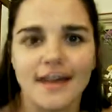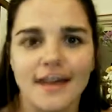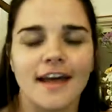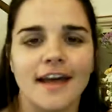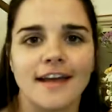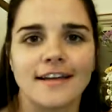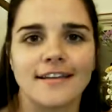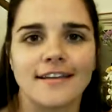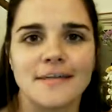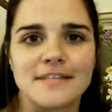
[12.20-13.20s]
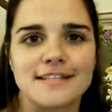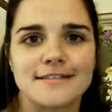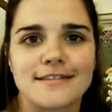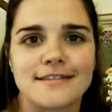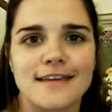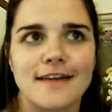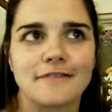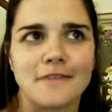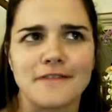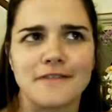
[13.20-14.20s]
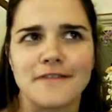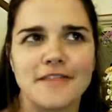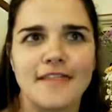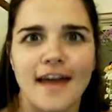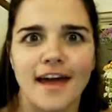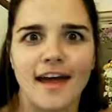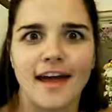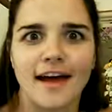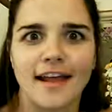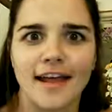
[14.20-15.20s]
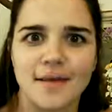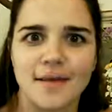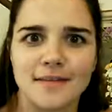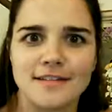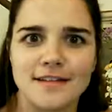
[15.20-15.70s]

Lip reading: and that means it's the end of my 5th day at Hambidge,